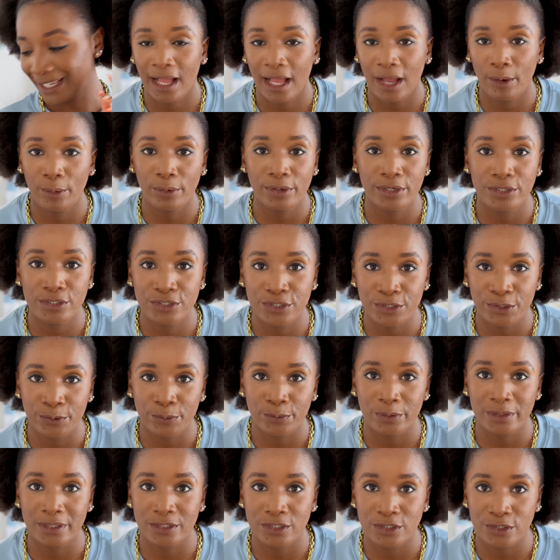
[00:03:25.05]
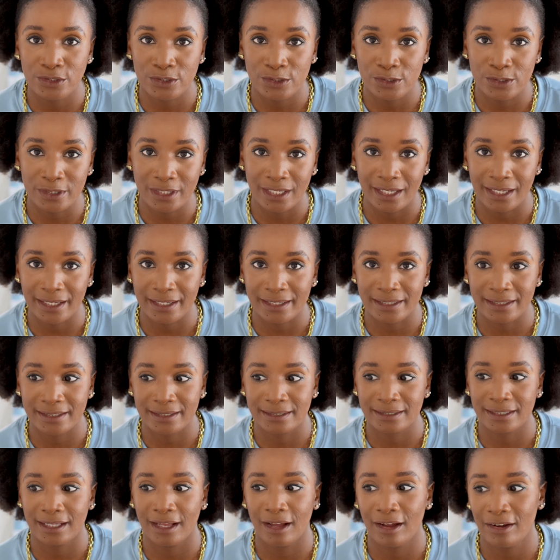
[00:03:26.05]
I want to show you what the shoes look like
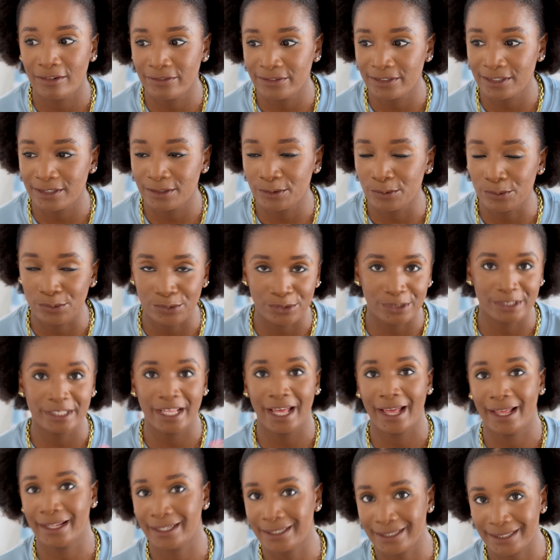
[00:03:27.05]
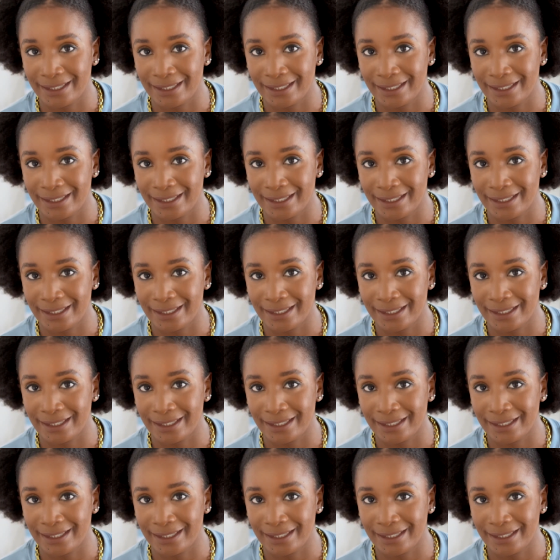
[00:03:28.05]
after all of that.